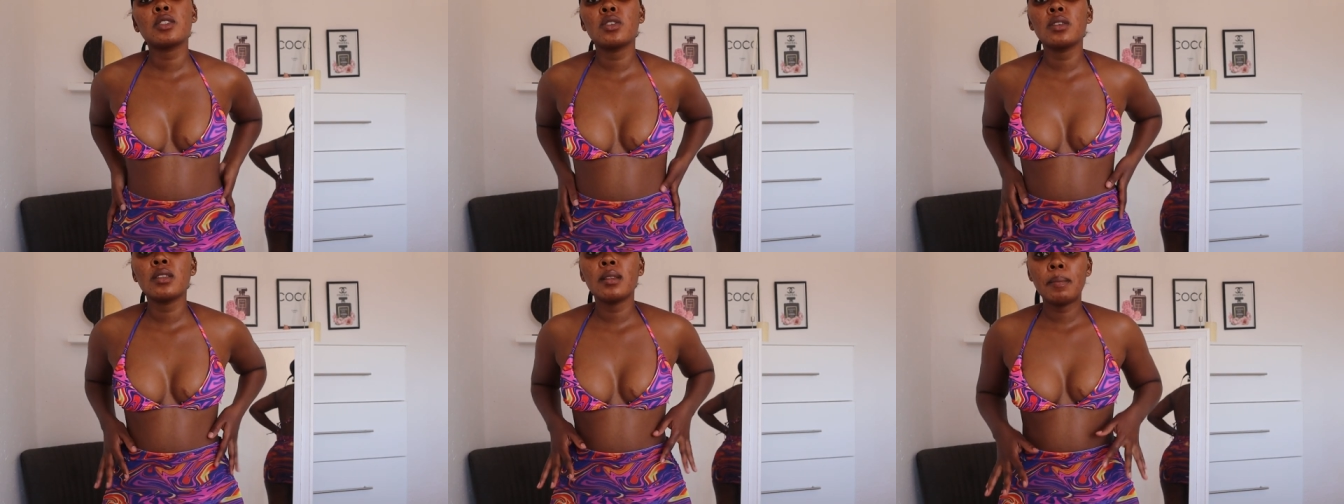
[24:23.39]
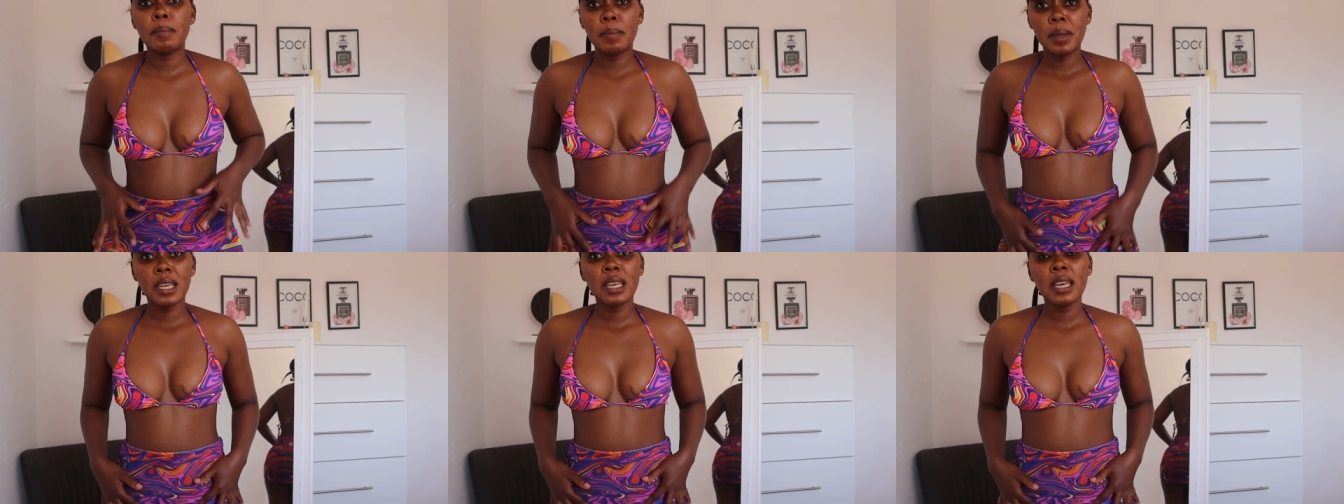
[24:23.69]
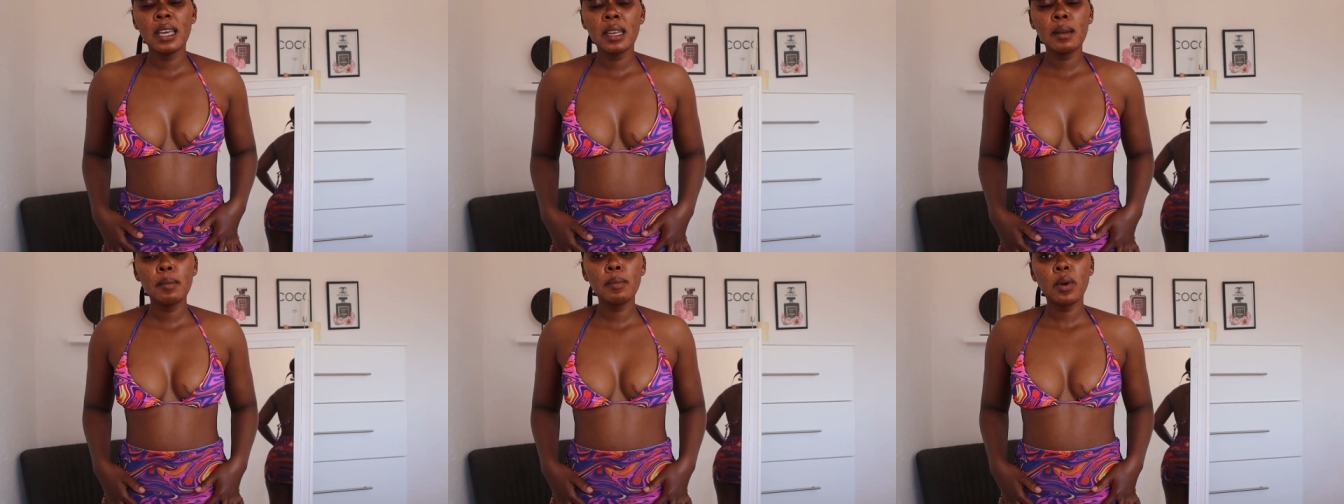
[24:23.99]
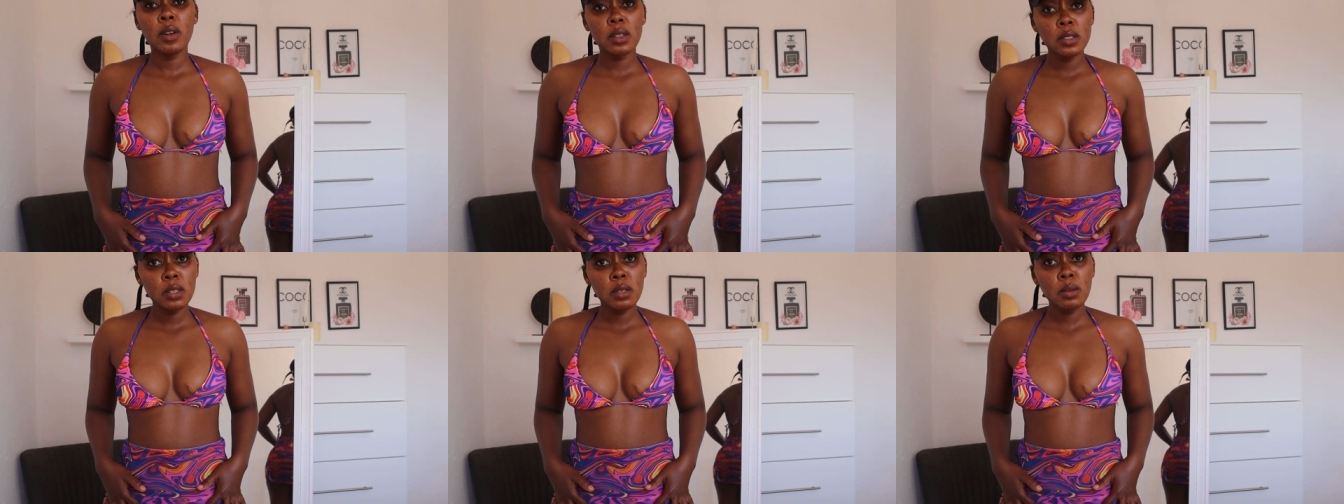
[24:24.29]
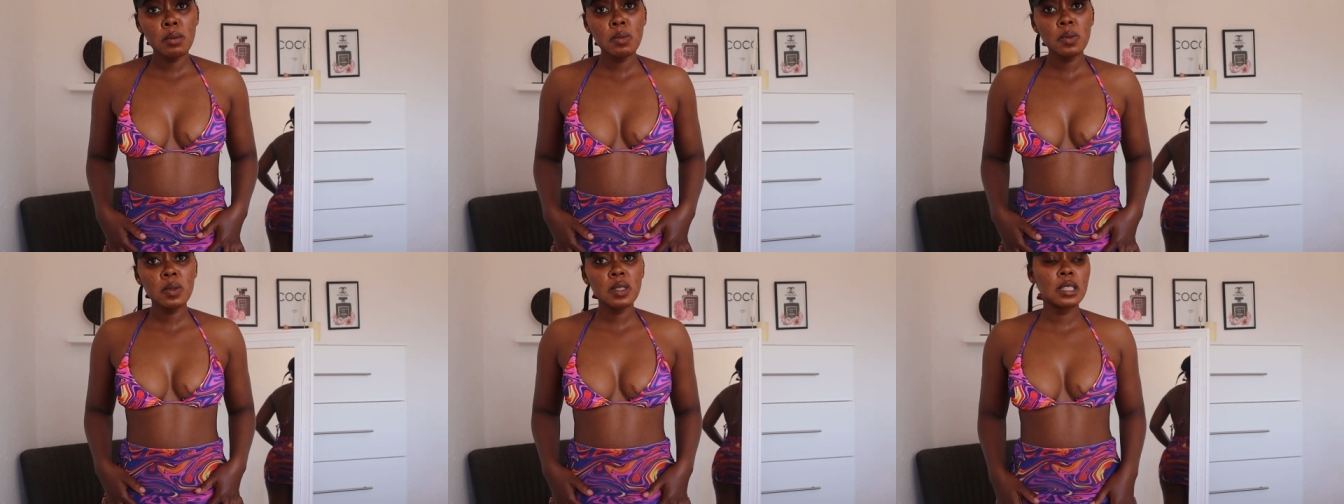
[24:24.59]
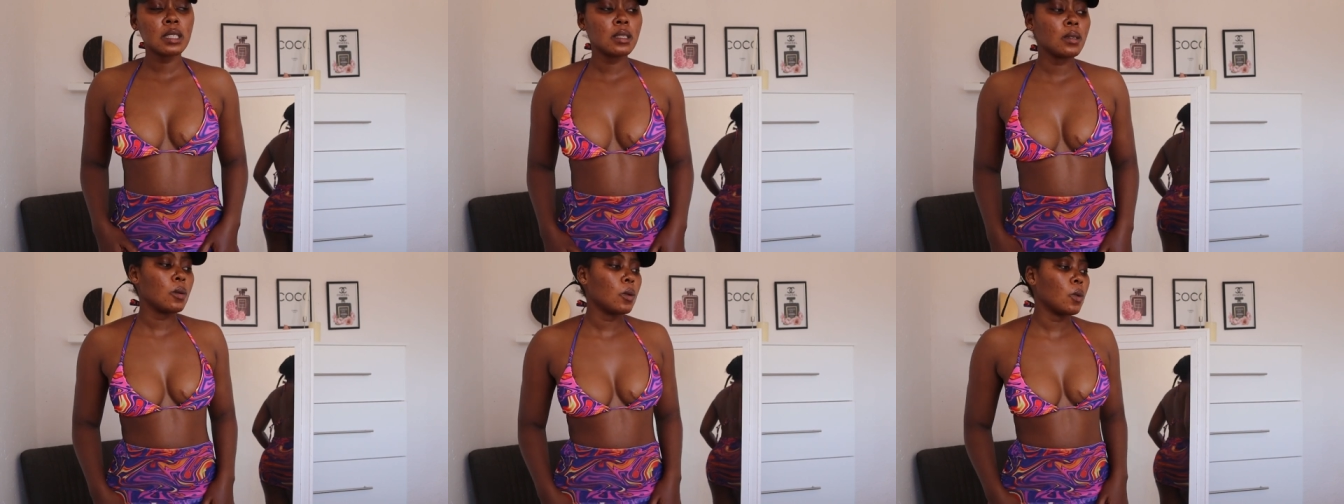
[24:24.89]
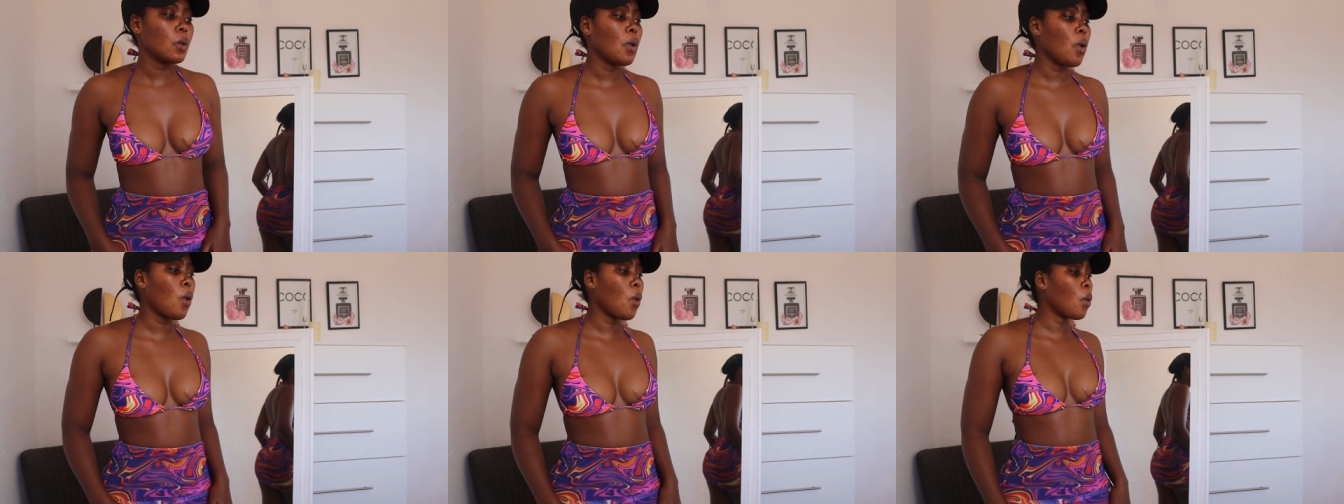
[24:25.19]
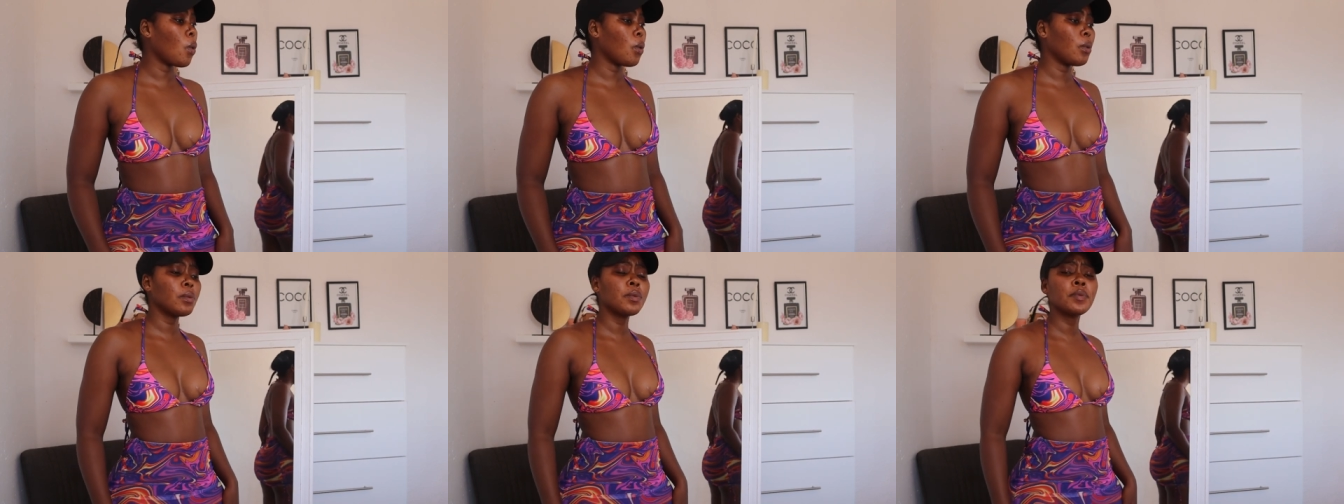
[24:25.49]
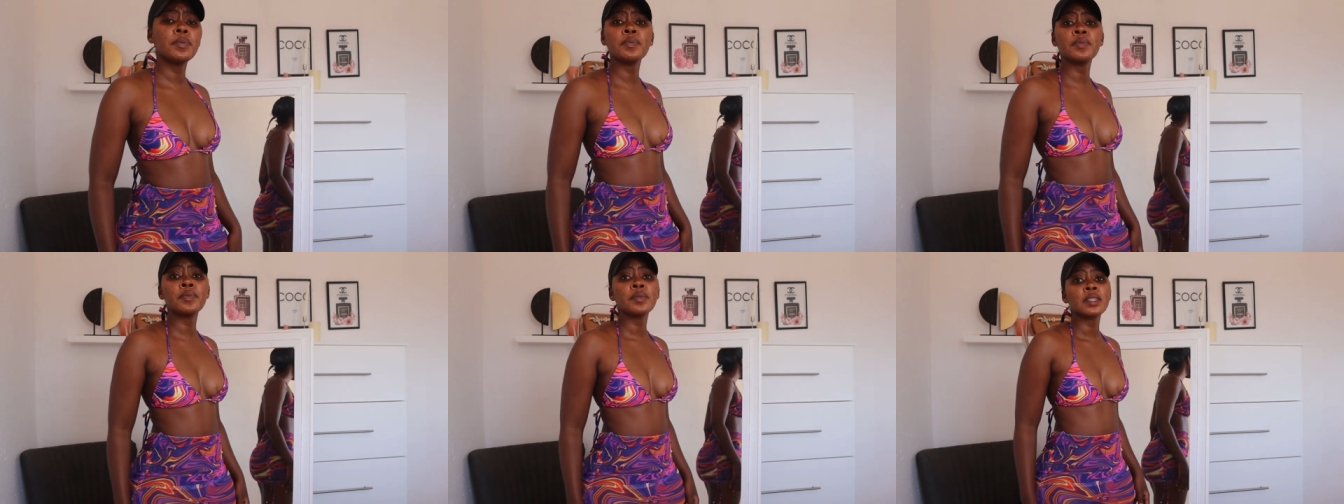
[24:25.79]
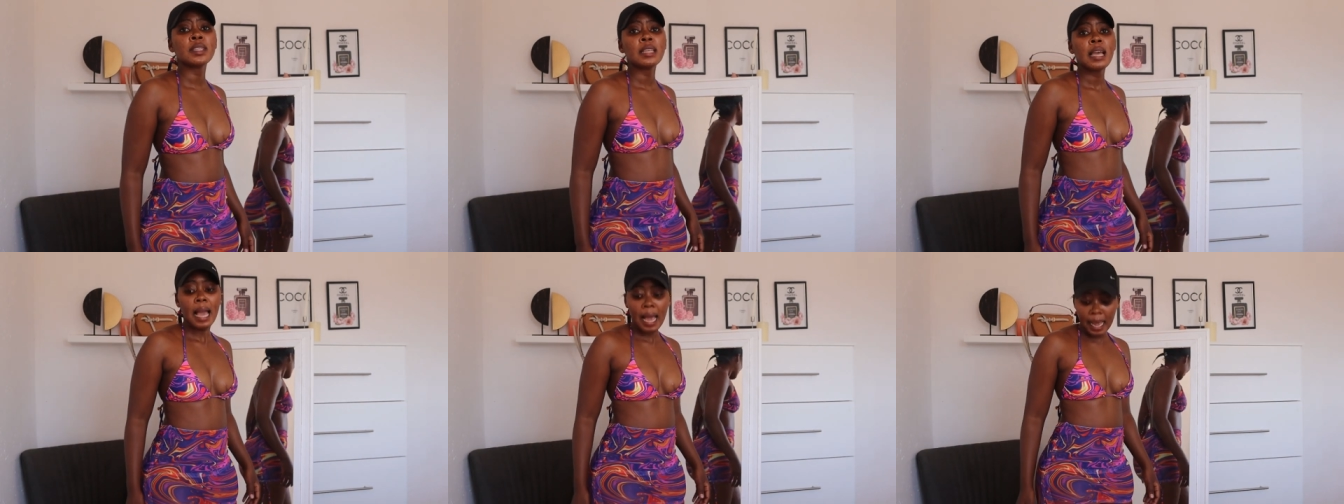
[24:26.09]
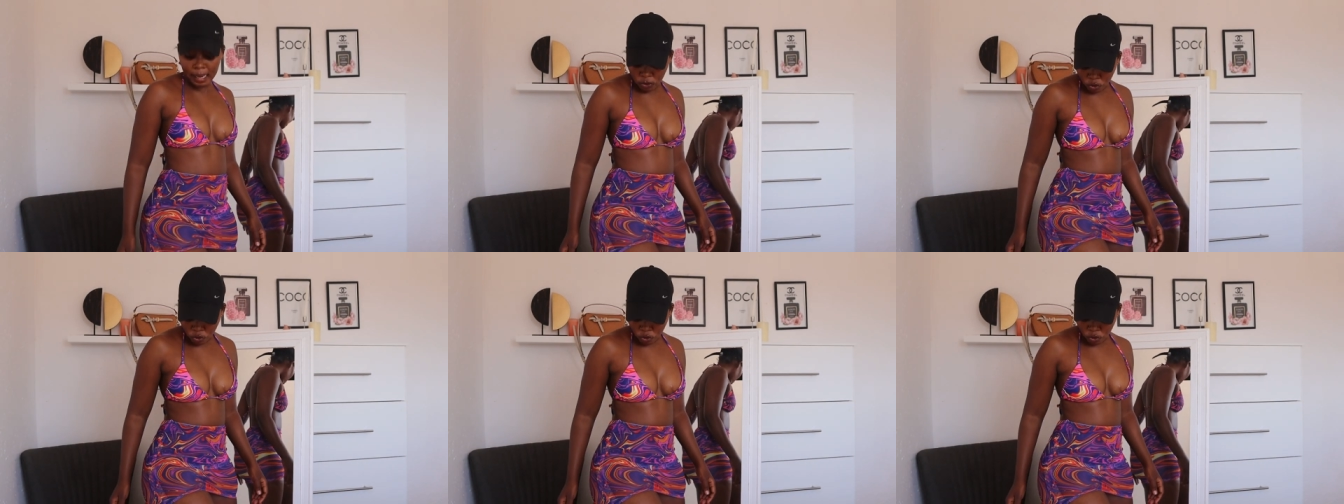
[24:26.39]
to the bikini bottoms, no, I